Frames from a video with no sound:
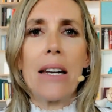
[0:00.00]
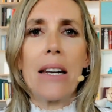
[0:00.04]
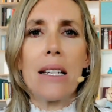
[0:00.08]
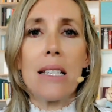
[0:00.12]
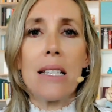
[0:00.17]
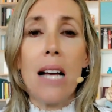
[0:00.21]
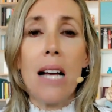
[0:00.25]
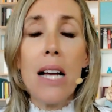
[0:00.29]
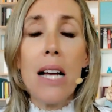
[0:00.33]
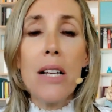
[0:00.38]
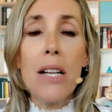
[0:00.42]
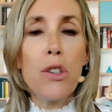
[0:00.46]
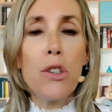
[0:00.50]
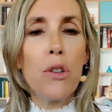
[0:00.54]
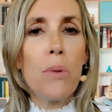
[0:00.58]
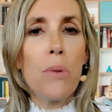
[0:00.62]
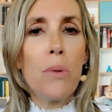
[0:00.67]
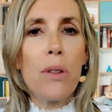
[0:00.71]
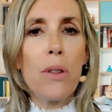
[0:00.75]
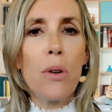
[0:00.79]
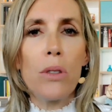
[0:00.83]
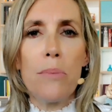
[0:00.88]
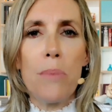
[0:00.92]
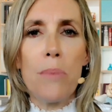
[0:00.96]
as I do
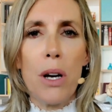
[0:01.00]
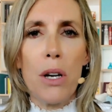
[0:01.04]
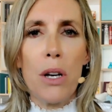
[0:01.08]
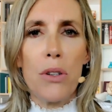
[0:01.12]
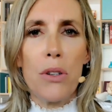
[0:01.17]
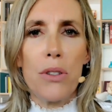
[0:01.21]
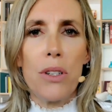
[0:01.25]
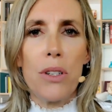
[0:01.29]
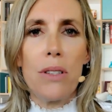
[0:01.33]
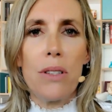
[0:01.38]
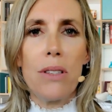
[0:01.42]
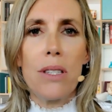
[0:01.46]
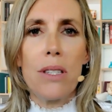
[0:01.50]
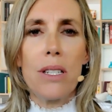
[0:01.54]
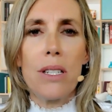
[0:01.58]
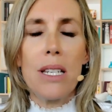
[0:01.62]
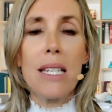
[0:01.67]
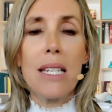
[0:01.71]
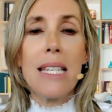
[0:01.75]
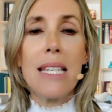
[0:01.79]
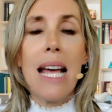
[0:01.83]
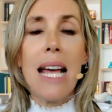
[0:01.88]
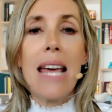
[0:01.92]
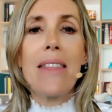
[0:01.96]
with all emotions, to
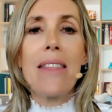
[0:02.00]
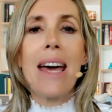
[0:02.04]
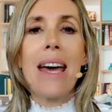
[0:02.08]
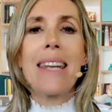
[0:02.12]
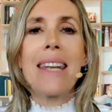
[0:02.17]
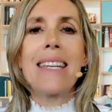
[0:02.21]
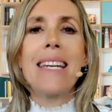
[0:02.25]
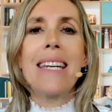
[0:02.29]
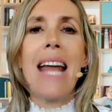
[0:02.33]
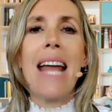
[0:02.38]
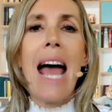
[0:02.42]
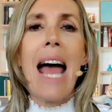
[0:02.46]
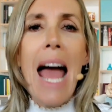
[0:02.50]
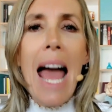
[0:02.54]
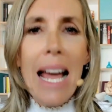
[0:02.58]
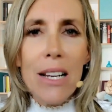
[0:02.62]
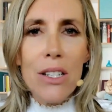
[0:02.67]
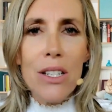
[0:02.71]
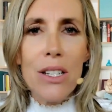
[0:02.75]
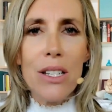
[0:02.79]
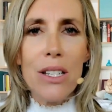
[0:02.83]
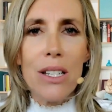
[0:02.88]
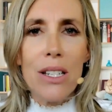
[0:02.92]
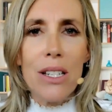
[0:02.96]
say that an
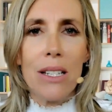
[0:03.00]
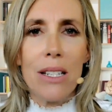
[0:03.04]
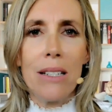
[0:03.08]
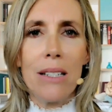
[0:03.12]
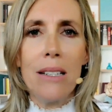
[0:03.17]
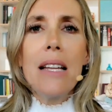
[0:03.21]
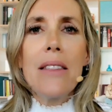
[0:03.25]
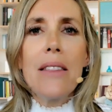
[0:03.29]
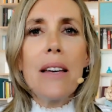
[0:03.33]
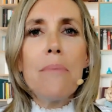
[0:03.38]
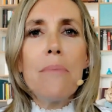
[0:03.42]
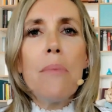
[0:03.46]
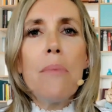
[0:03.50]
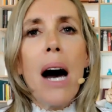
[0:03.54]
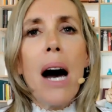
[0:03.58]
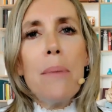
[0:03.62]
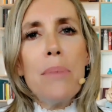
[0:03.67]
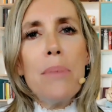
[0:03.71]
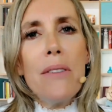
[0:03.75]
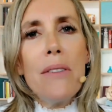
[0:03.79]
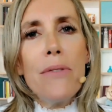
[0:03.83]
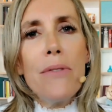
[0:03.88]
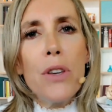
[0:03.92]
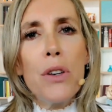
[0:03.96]
action that might
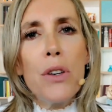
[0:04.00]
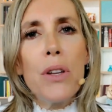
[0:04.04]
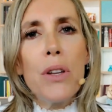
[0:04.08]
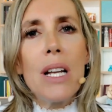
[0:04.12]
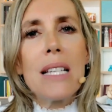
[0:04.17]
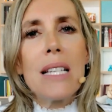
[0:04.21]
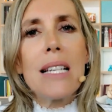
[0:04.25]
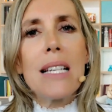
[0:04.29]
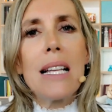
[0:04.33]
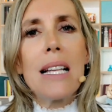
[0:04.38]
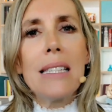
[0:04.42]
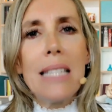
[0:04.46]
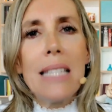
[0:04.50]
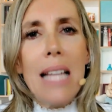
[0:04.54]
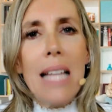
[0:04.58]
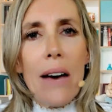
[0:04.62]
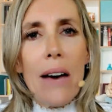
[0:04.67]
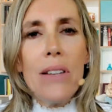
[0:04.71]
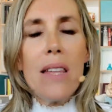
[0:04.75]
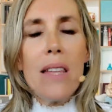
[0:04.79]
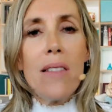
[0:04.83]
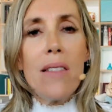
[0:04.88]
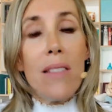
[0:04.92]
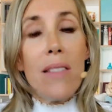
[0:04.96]
be viewed as a
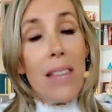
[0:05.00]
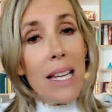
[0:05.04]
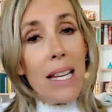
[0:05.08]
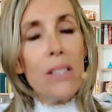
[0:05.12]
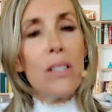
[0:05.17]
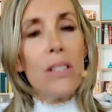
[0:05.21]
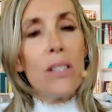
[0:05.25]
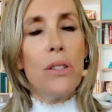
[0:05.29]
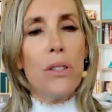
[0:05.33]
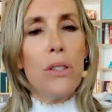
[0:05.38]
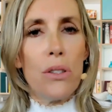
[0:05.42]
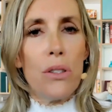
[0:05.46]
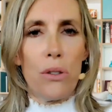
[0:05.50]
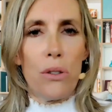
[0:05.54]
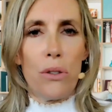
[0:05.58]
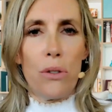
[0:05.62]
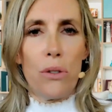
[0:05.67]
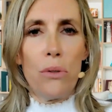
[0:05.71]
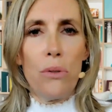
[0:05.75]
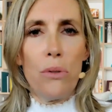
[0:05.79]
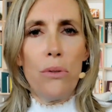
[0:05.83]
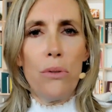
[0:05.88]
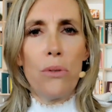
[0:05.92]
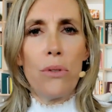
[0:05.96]
loving thing to
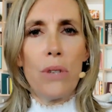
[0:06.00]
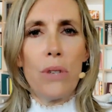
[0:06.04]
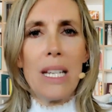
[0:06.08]
do